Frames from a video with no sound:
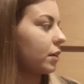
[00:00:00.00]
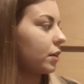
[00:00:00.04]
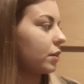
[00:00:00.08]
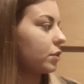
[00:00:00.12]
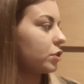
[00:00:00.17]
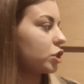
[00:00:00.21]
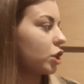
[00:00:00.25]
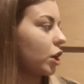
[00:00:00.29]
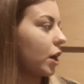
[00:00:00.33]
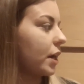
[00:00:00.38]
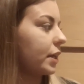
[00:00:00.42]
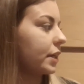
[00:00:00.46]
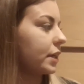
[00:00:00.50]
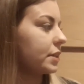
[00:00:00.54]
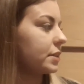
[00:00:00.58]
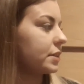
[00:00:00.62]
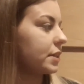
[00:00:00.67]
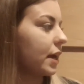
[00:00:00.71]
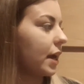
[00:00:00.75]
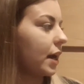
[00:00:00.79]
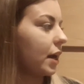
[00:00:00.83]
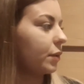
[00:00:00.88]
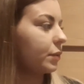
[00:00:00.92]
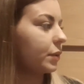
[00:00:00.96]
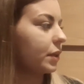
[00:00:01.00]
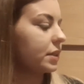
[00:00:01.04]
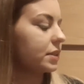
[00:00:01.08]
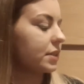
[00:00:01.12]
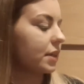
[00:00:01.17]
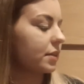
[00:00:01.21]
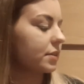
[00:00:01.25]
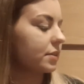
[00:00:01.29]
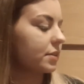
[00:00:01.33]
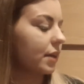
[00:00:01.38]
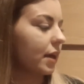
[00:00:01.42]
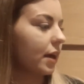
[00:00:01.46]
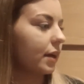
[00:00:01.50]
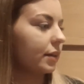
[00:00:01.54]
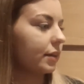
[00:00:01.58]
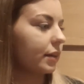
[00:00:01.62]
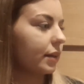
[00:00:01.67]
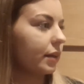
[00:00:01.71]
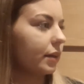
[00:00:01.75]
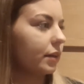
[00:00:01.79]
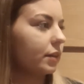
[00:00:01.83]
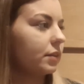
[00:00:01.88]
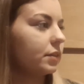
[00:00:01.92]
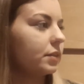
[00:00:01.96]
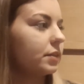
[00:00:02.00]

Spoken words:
giant in town," he said sadly.